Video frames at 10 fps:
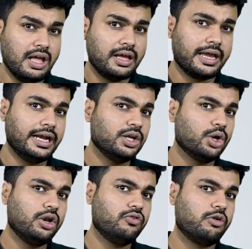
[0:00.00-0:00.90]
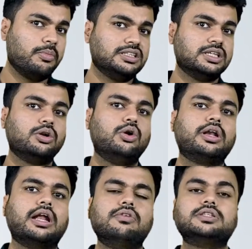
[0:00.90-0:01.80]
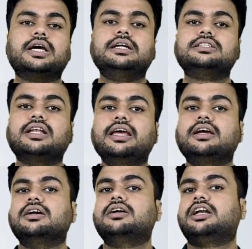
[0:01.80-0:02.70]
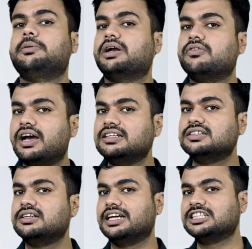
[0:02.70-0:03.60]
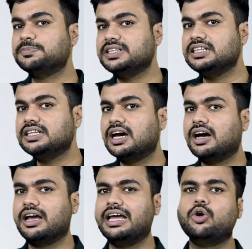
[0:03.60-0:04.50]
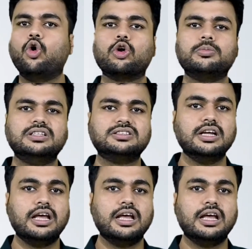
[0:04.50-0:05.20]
Getting your information on travel sites like TripAdvisor, Expedia, and Orbitz